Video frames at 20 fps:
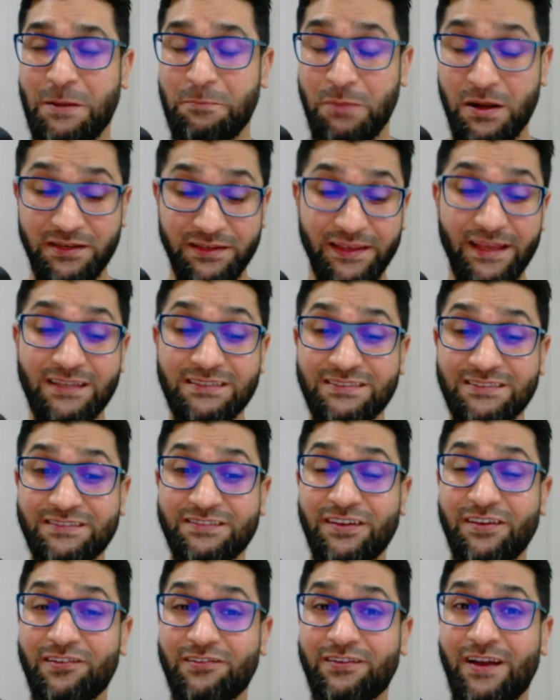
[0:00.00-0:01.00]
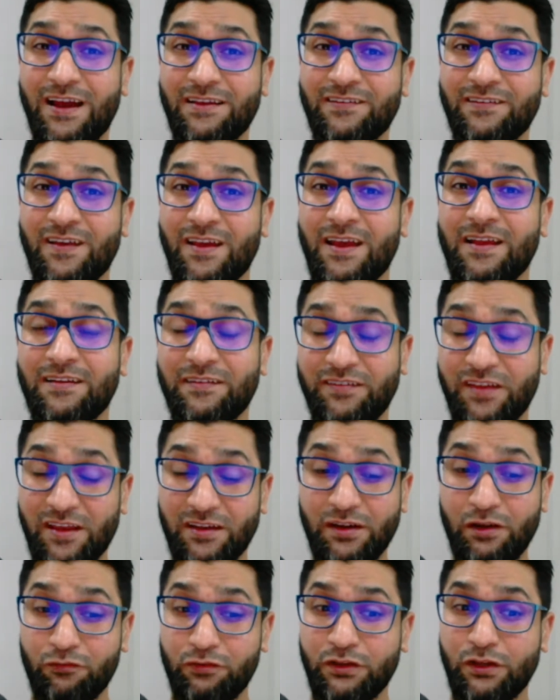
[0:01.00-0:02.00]
But here's the thing, right?
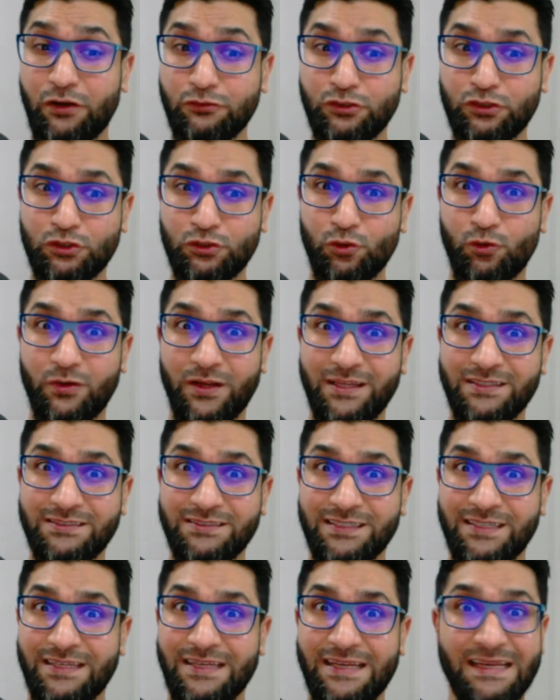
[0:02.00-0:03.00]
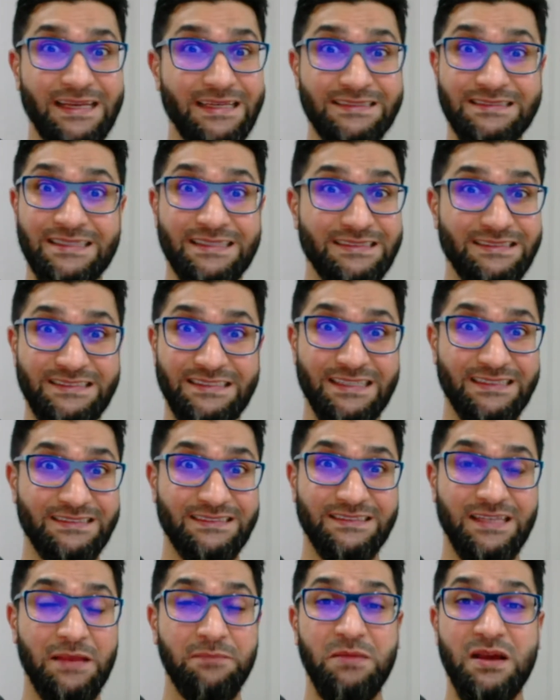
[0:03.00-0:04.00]
Data without storage is
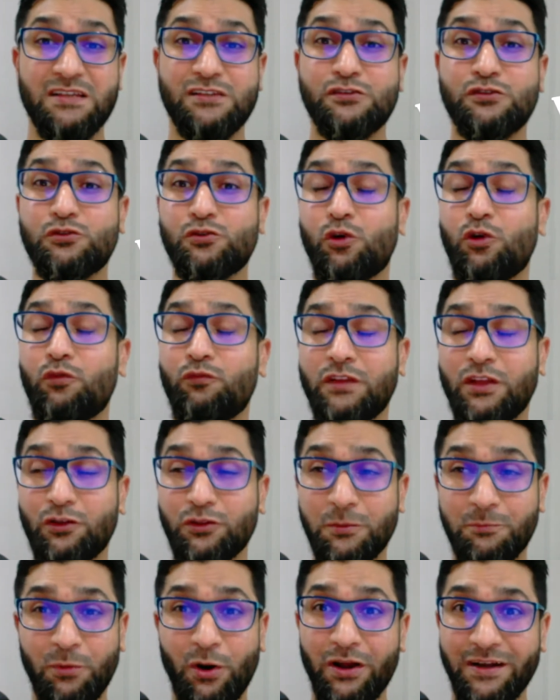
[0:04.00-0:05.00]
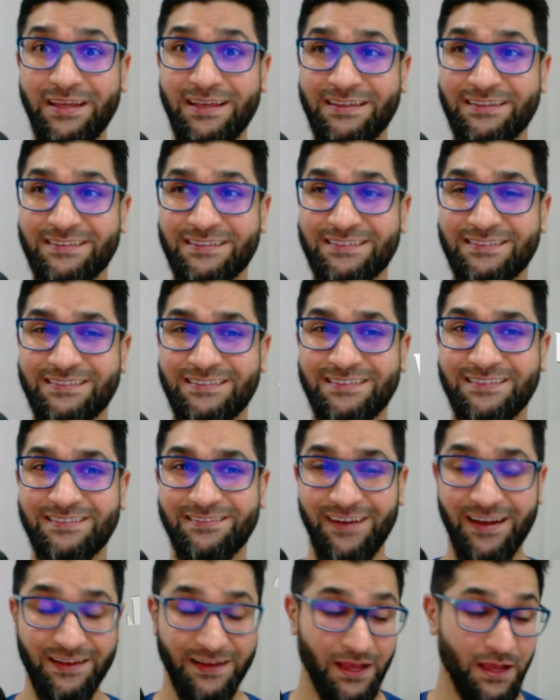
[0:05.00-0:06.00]
just same as soul without the body,
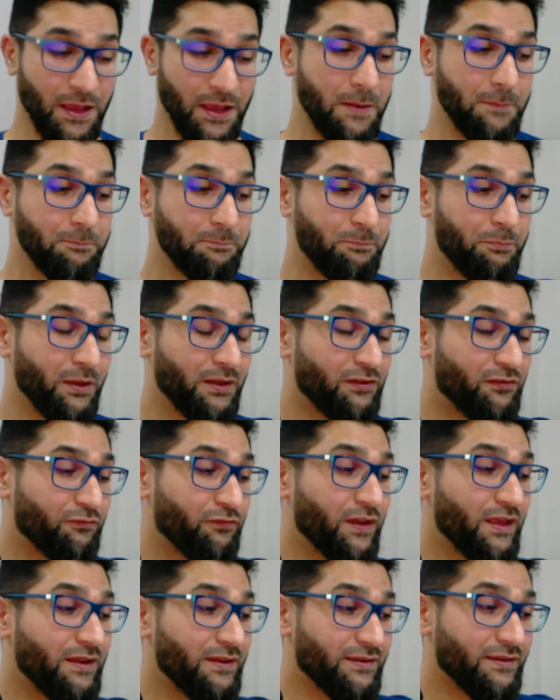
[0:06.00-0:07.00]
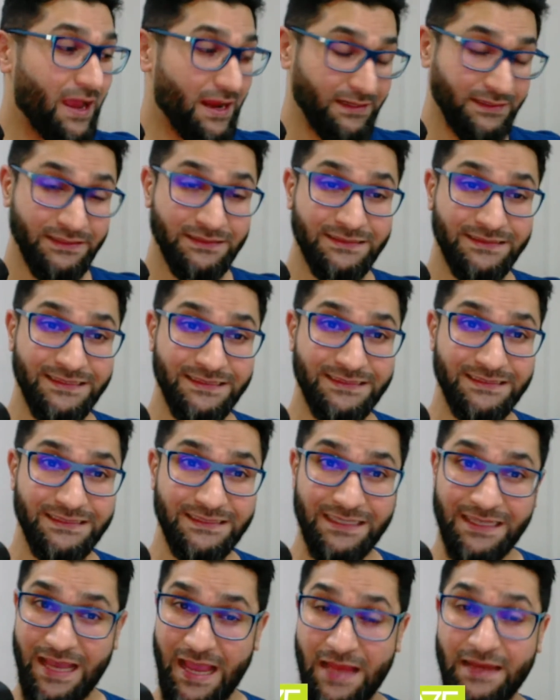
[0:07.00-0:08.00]
right? Between
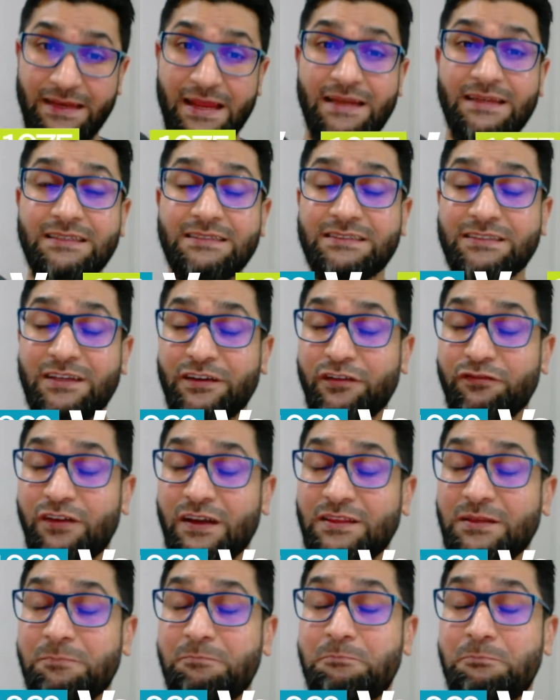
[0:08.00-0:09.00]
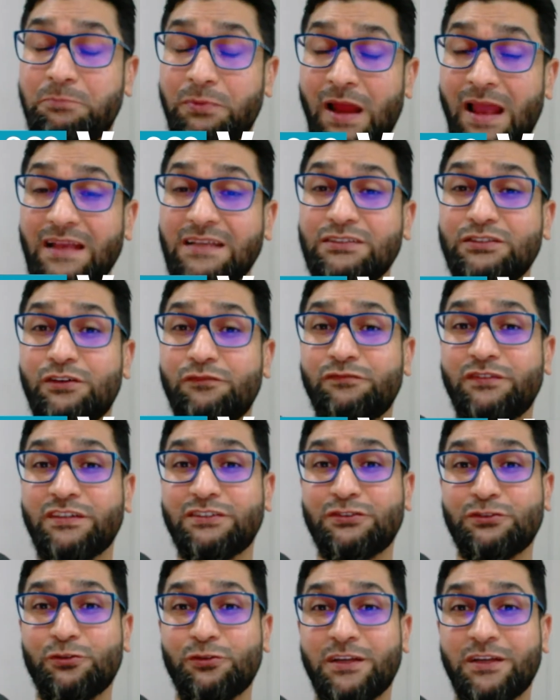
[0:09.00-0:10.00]
1960 and 1975, the price of
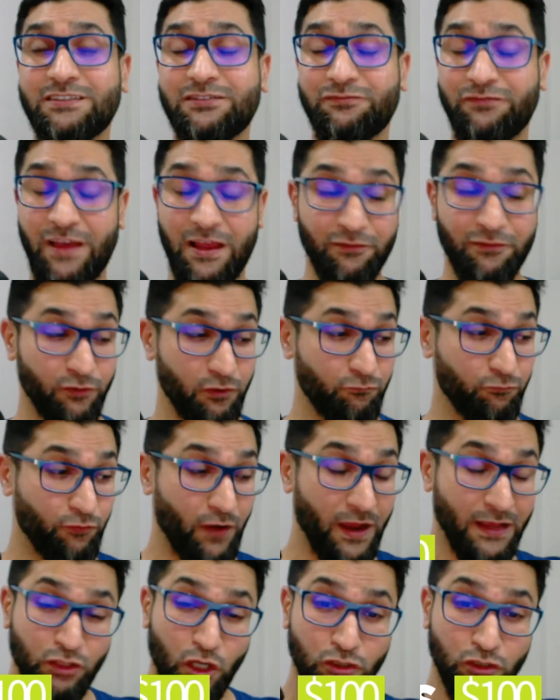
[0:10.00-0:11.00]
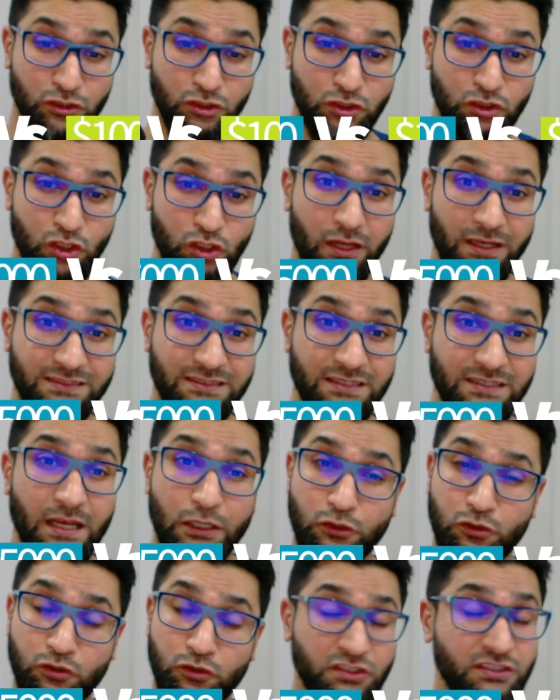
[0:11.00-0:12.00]
this storage fell from
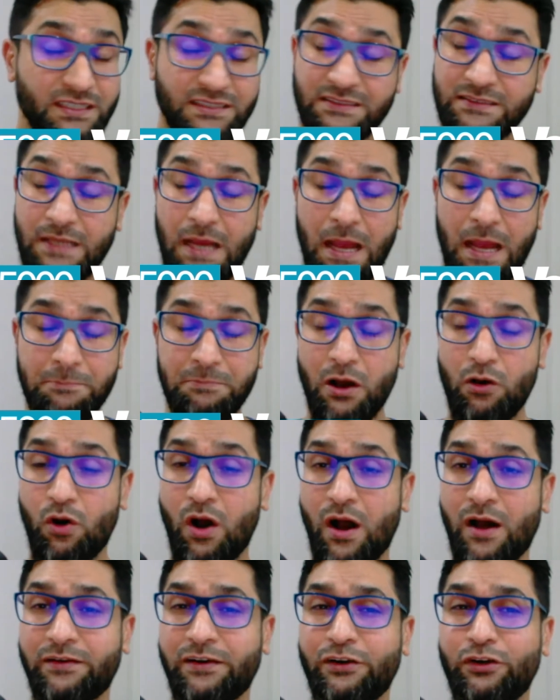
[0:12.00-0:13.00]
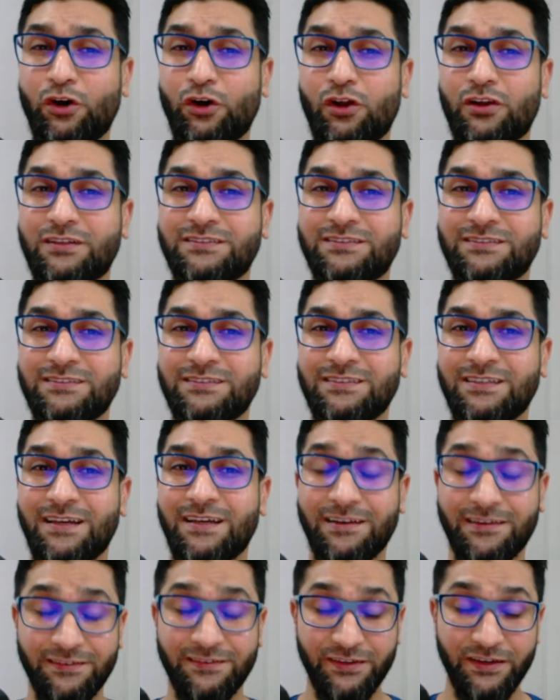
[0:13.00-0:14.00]
$5,000 to just above $100.
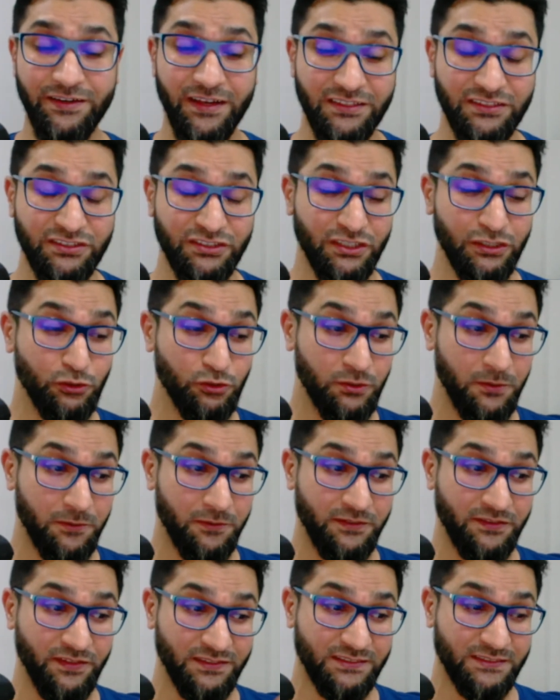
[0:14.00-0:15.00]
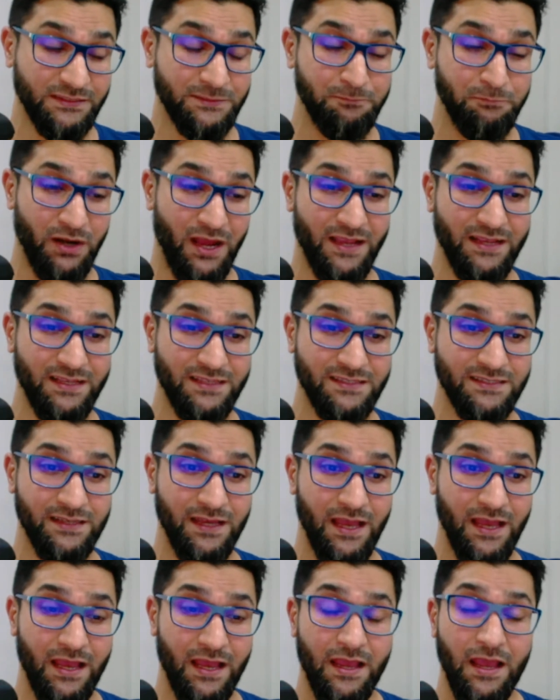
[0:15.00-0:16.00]
Reduction to the disk price
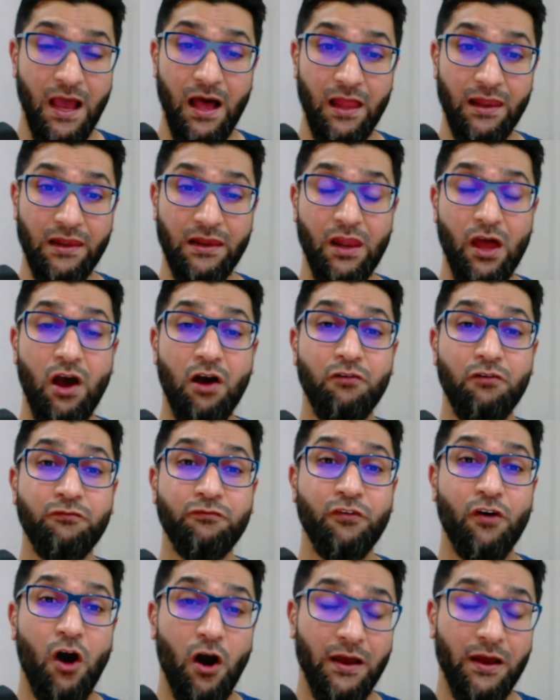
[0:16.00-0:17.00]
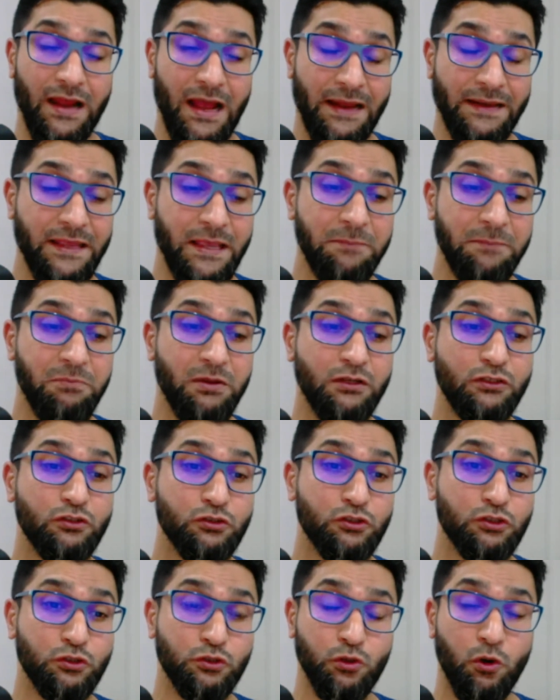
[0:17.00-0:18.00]
allow or unable
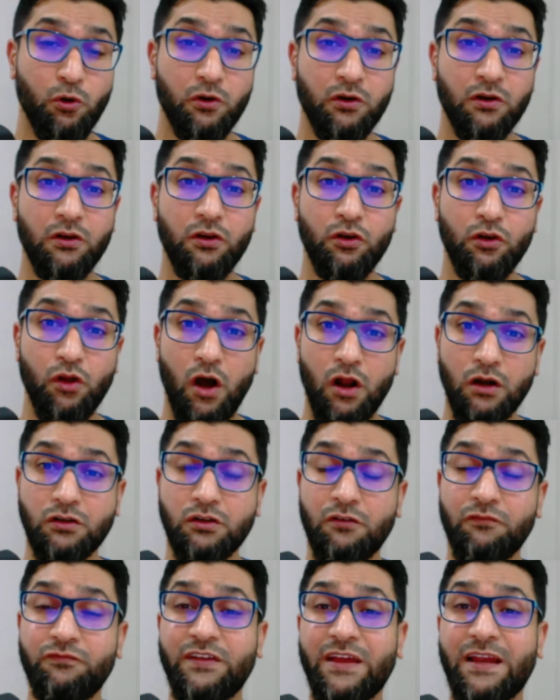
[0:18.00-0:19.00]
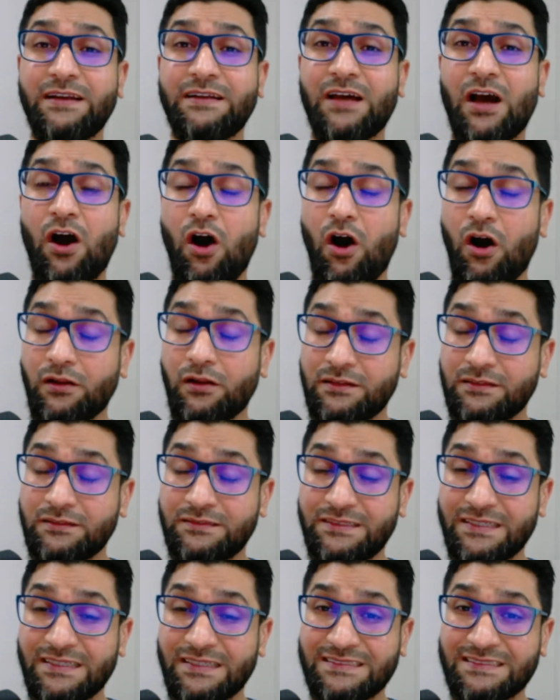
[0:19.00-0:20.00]
to store a lot of data on the
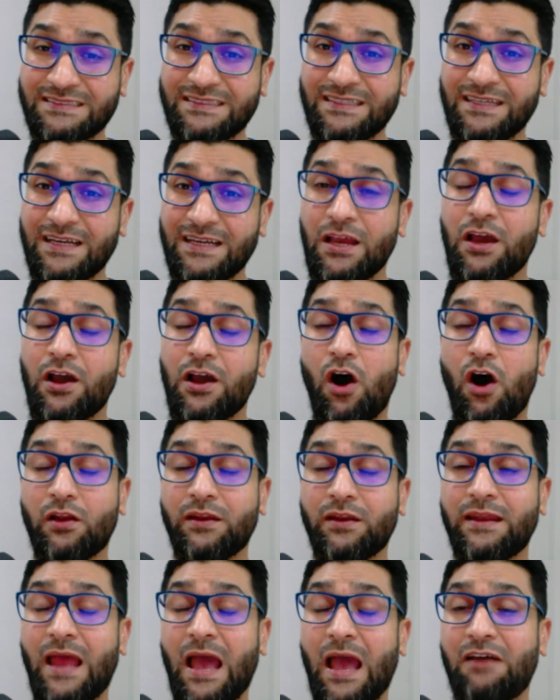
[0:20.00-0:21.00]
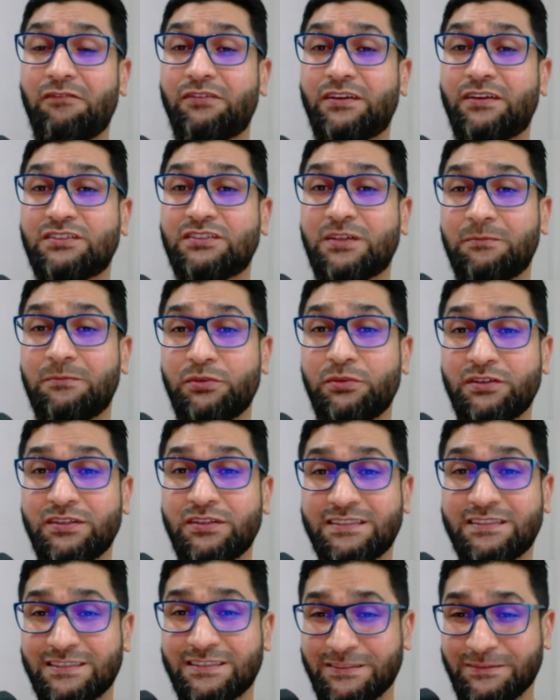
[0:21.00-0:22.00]
disk on an average computing
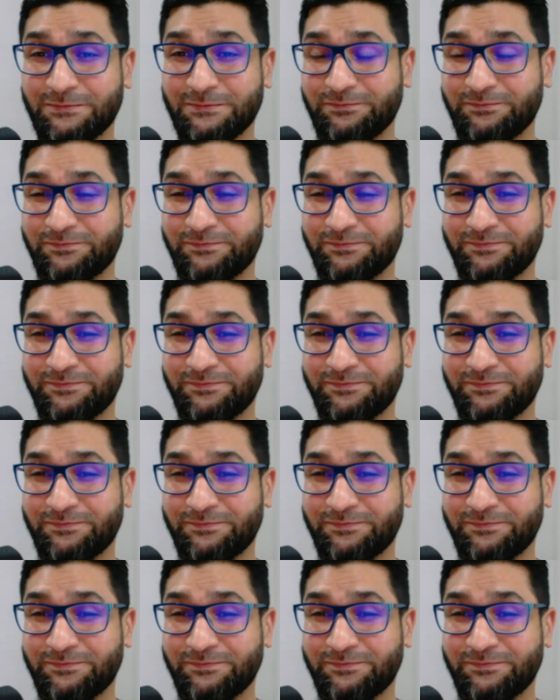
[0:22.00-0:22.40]
system.